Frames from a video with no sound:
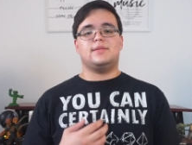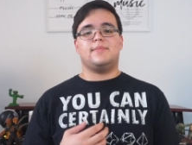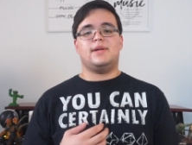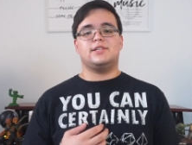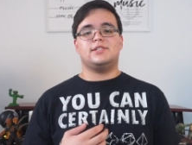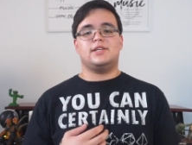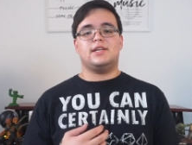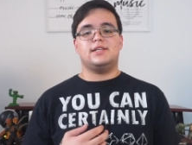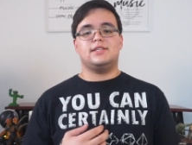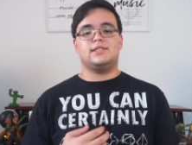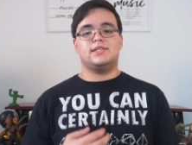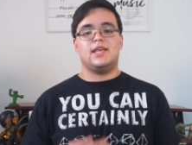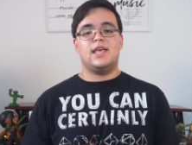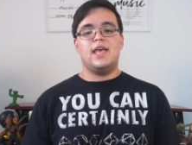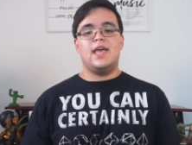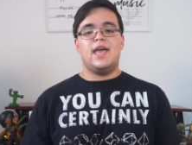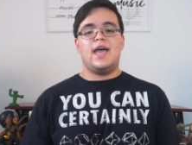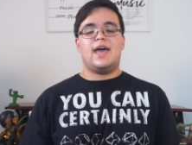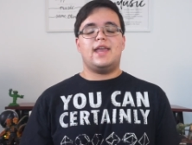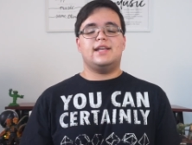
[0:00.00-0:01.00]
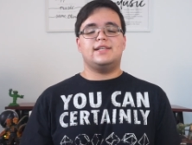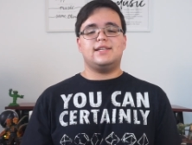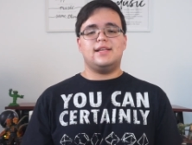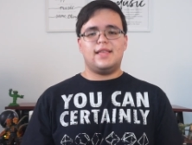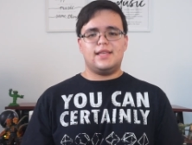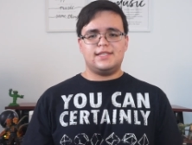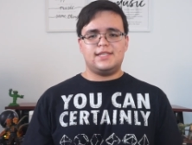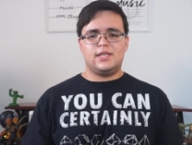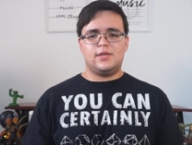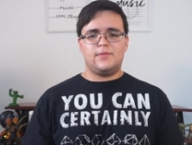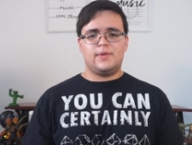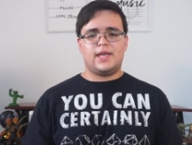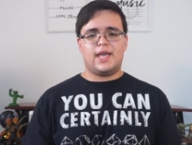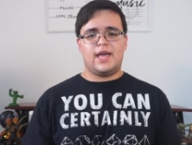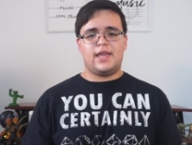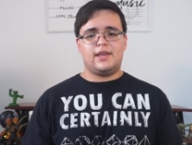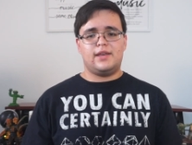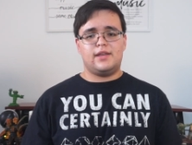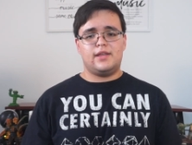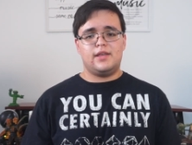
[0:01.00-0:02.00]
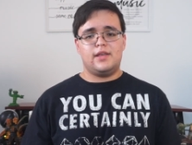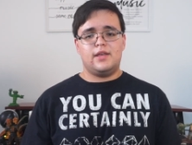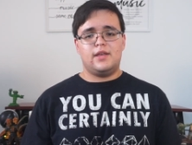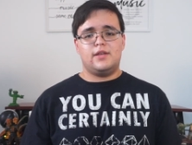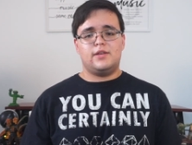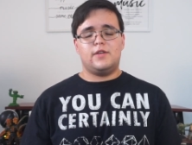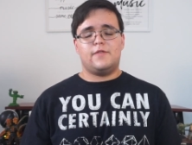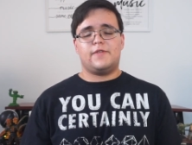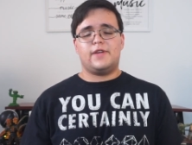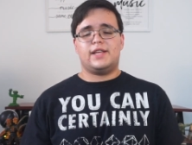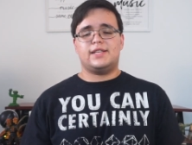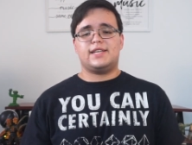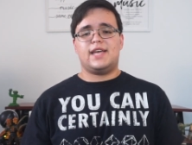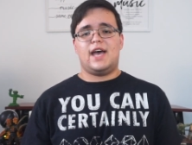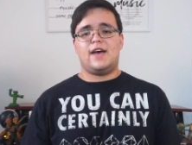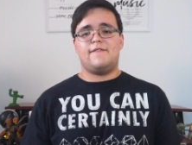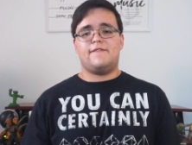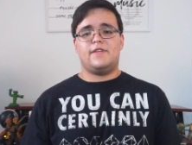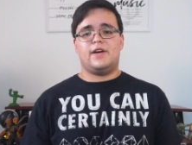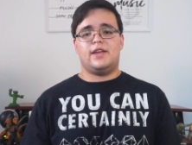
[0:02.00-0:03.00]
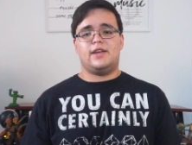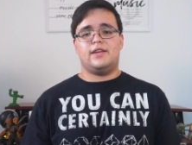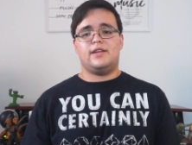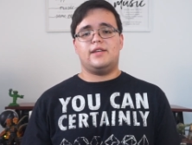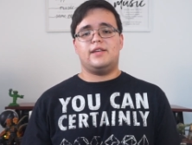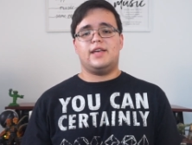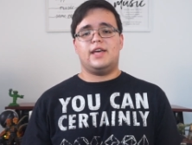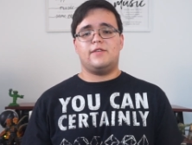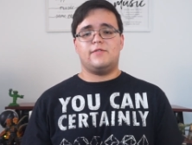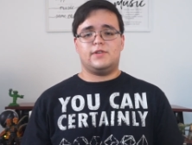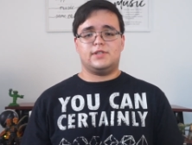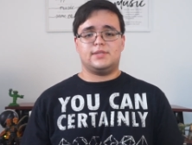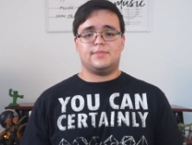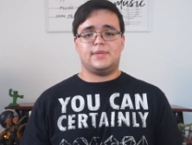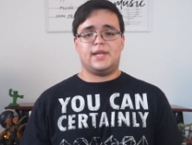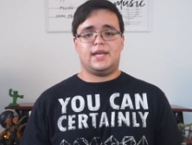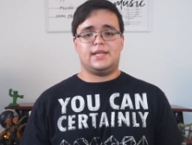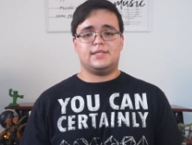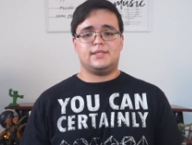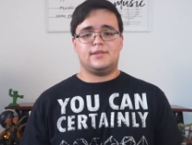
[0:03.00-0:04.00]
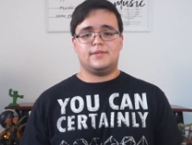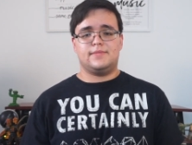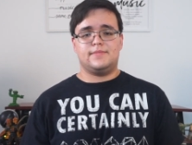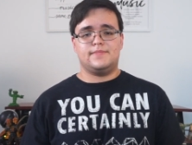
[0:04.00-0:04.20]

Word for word: and Munchkins, and until I see you again, don't forget to have fun and roll some dice.